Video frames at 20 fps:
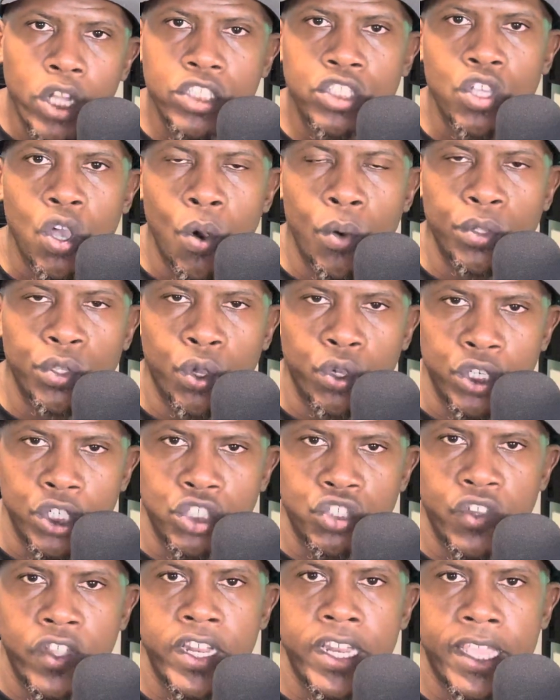going on
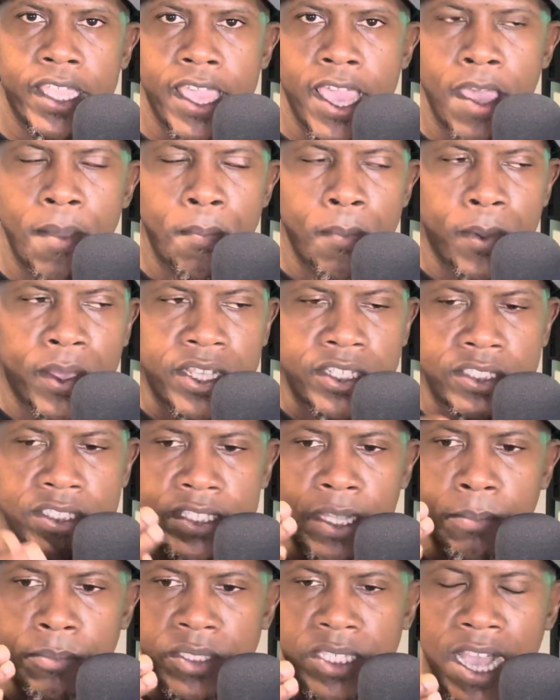in training camp because
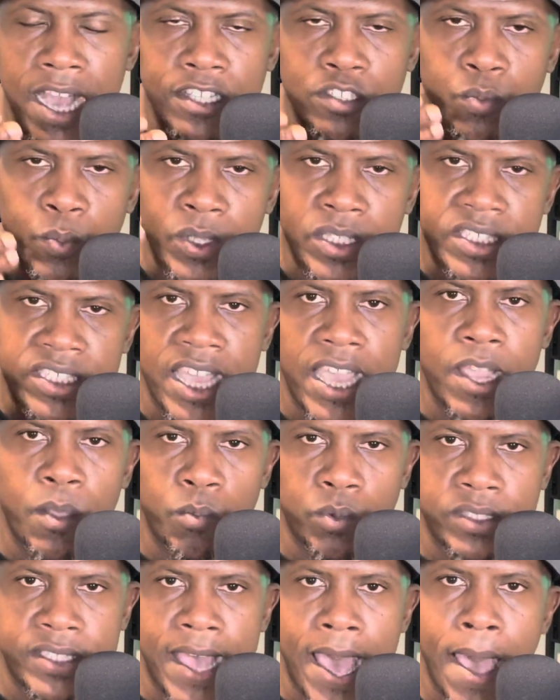sometimes we take
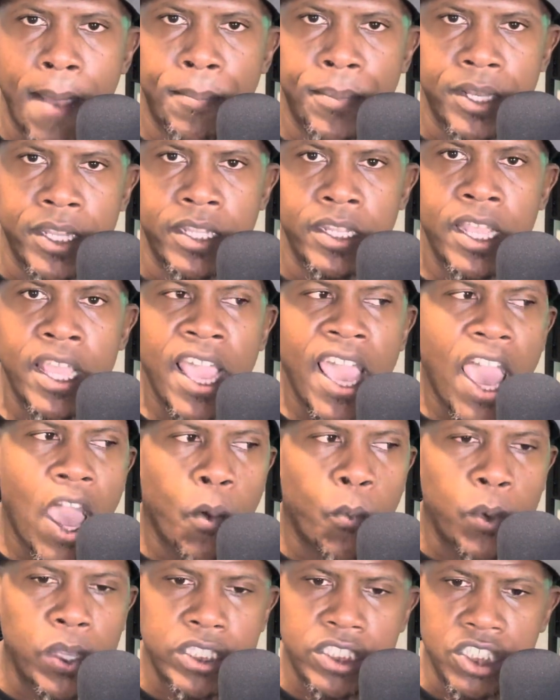what's happening
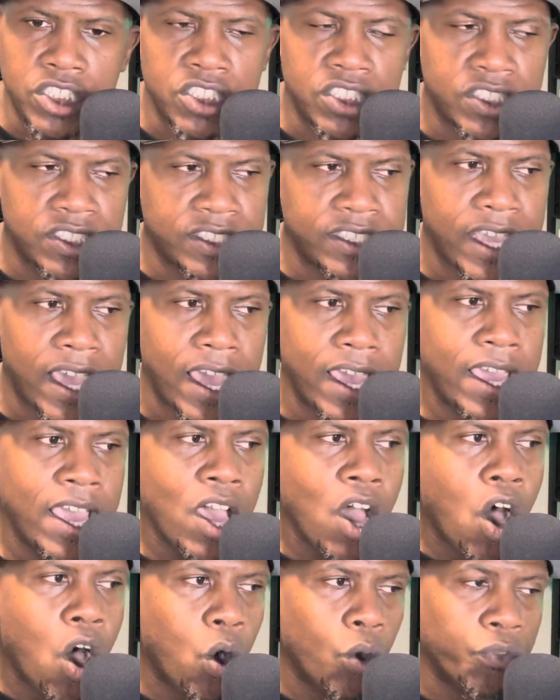and we just say,
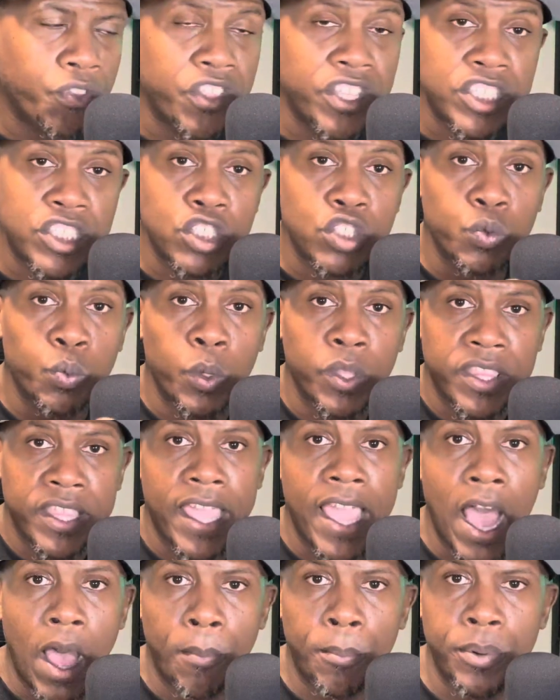oh, this is what
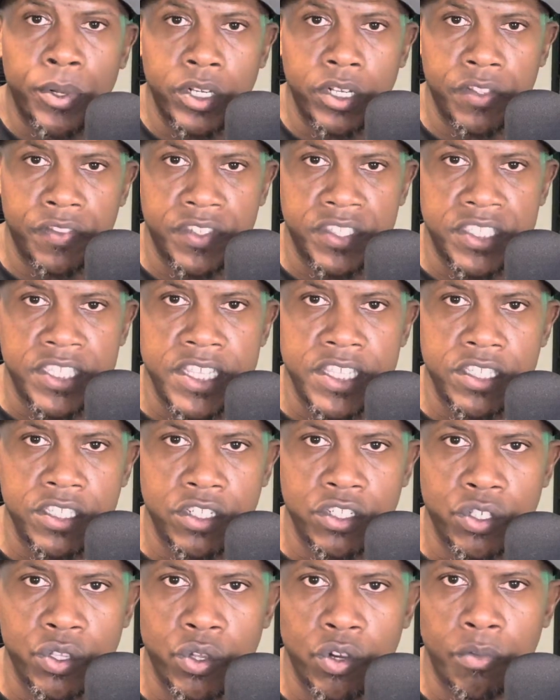the output of the
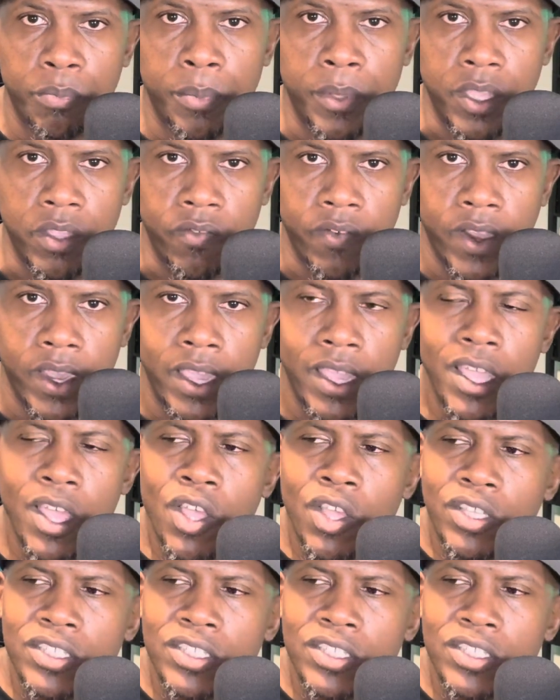season is going to be, right?